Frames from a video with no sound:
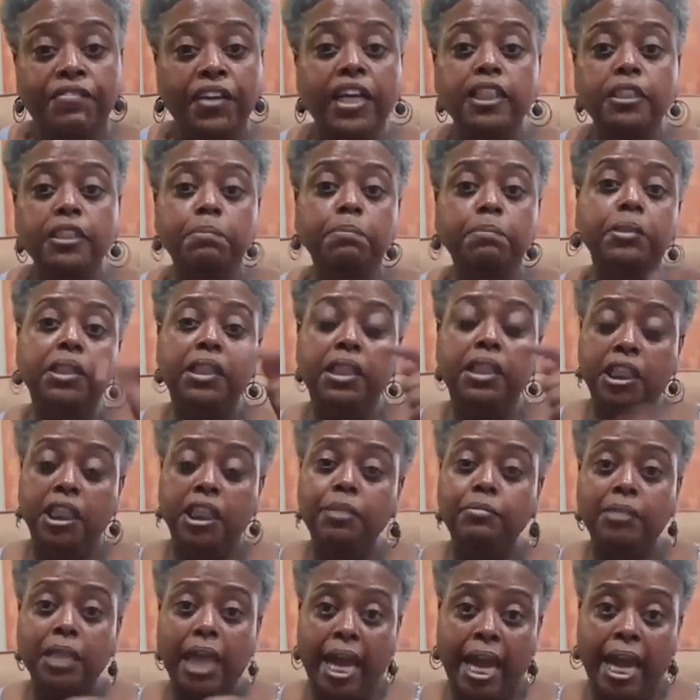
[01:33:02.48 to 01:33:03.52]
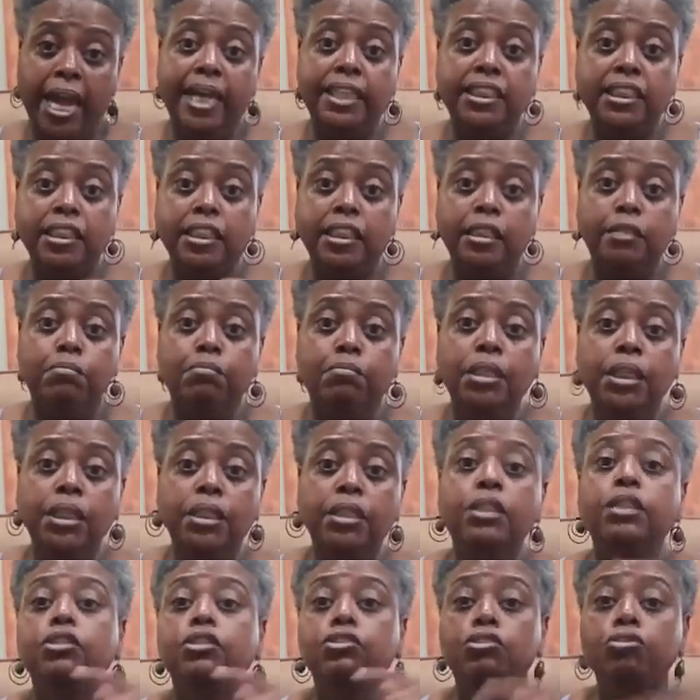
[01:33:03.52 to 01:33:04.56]
Facebook keeps asking
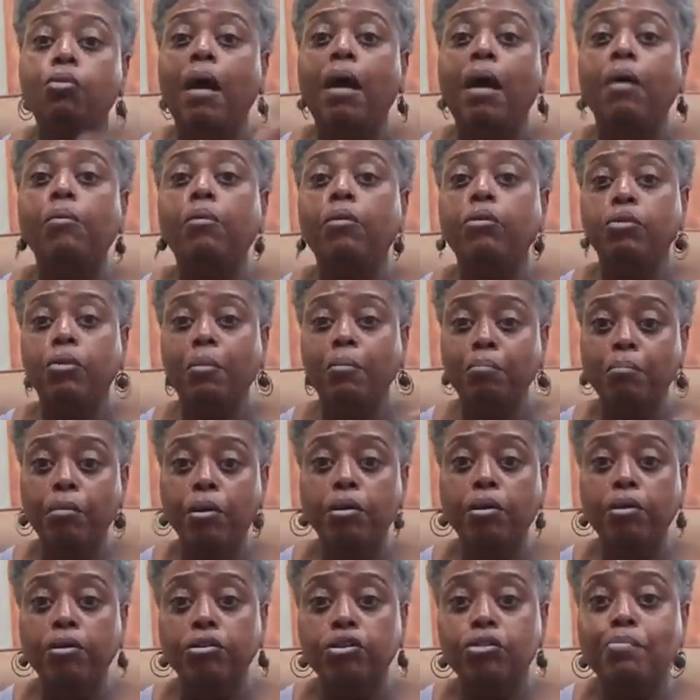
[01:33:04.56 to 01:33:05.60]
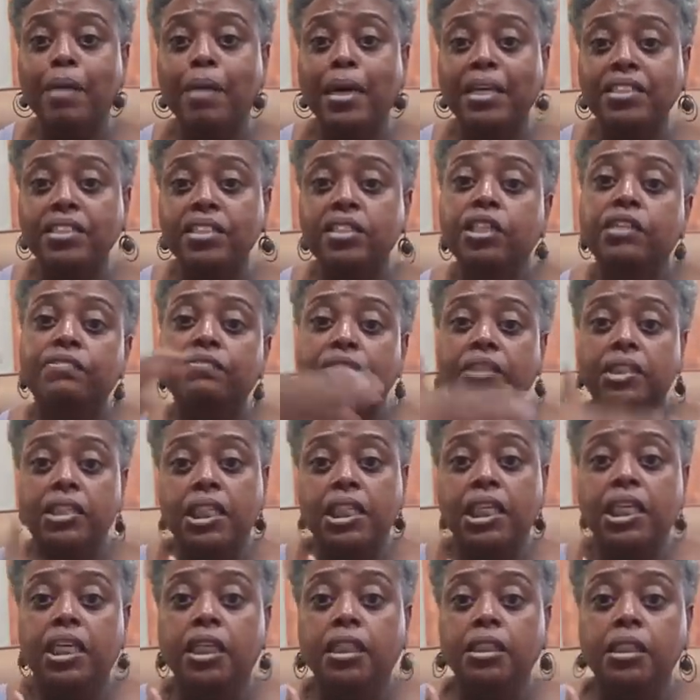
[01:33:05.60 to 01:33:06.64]
me, do I want to merge my stuff to
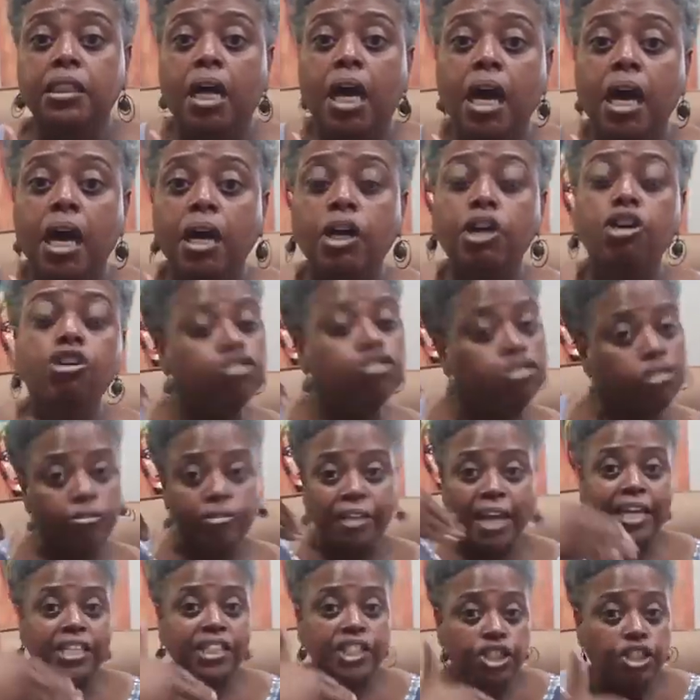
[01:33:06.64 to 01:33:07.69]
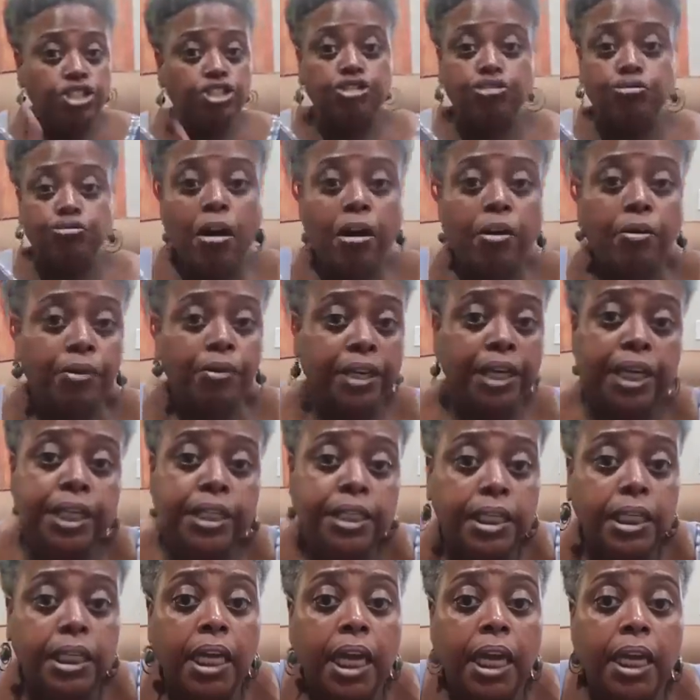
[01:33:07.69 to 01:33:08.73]
TikTok? So that's a strong
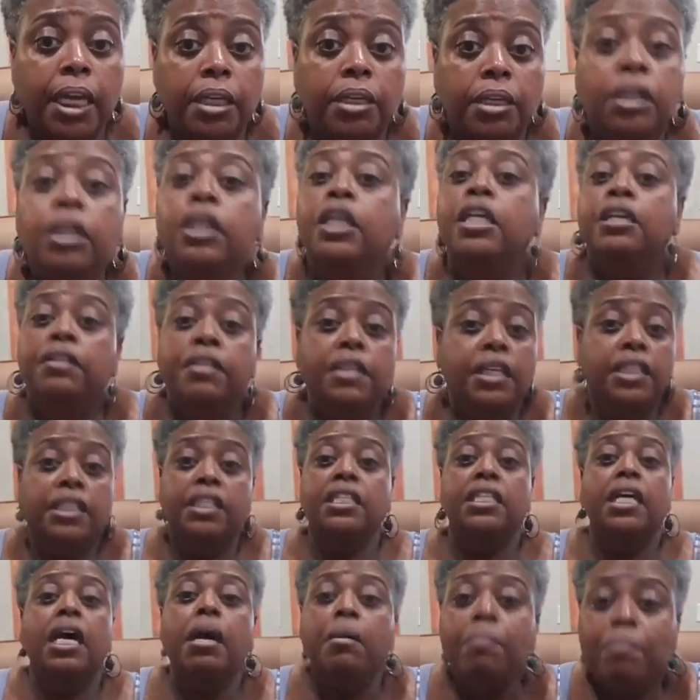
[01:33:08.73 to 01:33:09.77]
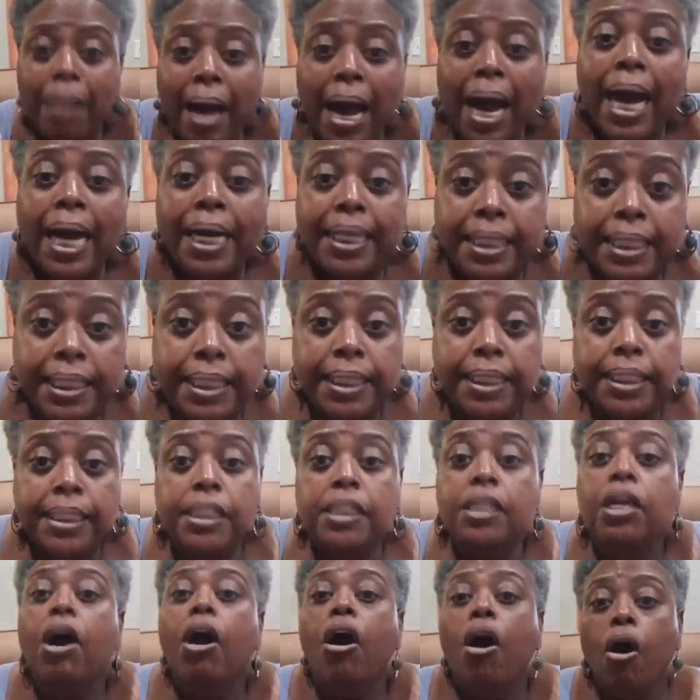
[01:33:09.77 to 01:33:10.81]
indicator that
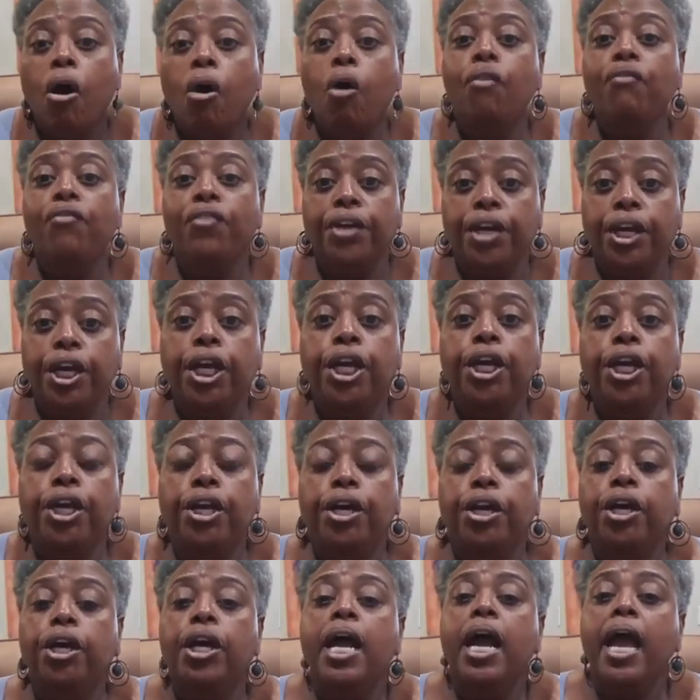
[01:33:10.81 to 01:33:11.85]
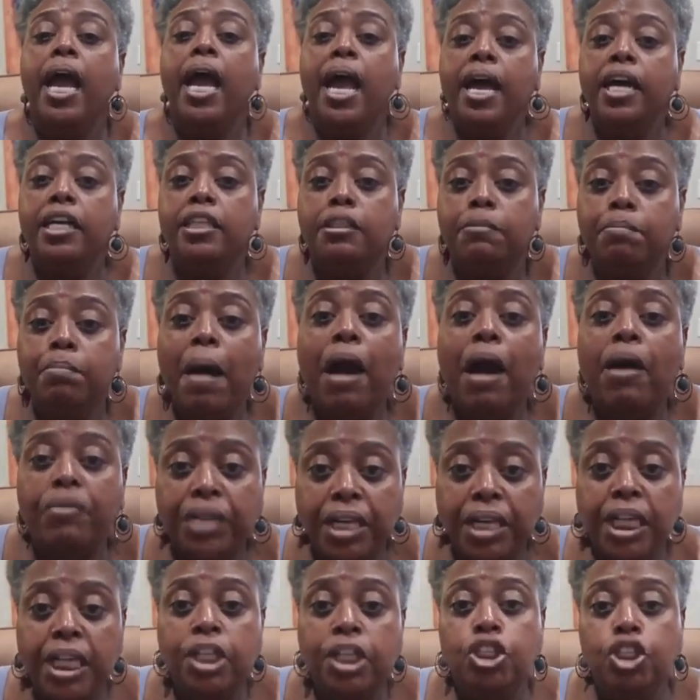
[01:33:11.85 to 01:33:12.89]
somebody's over here has
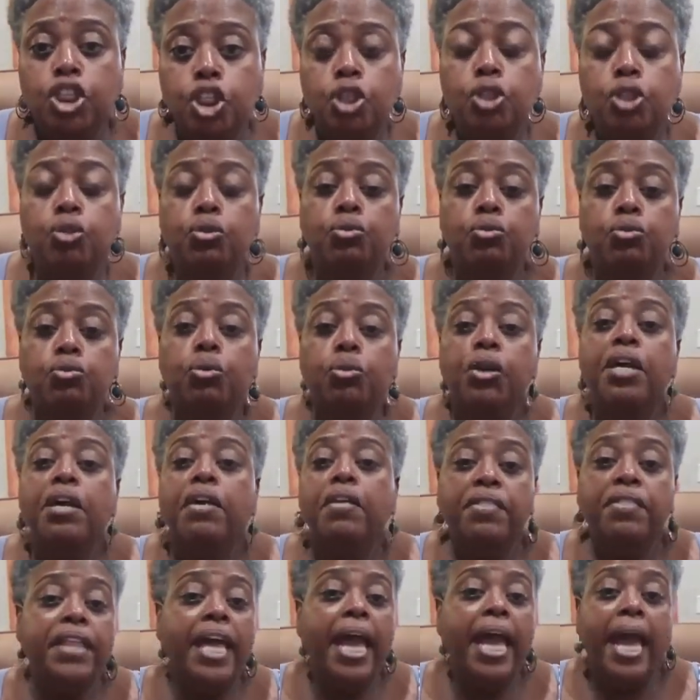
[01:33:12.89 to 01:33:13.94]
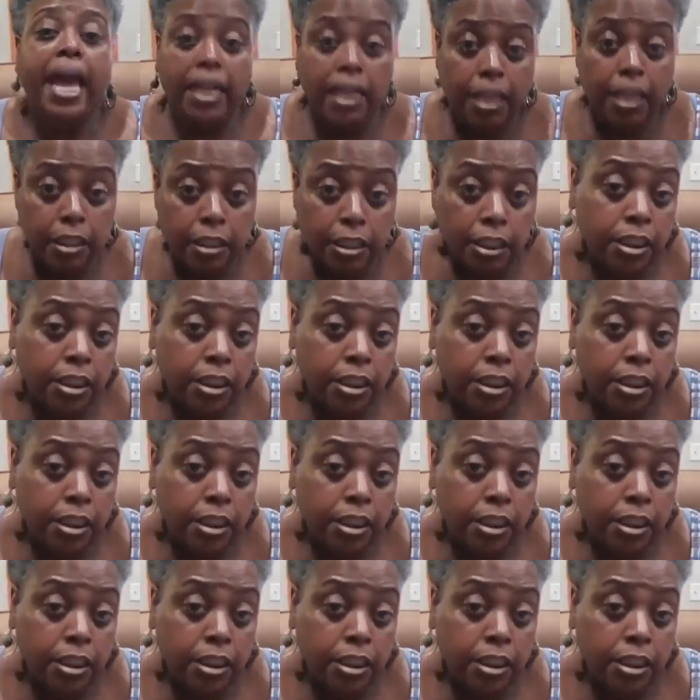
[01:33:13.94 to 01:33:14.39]
bought into that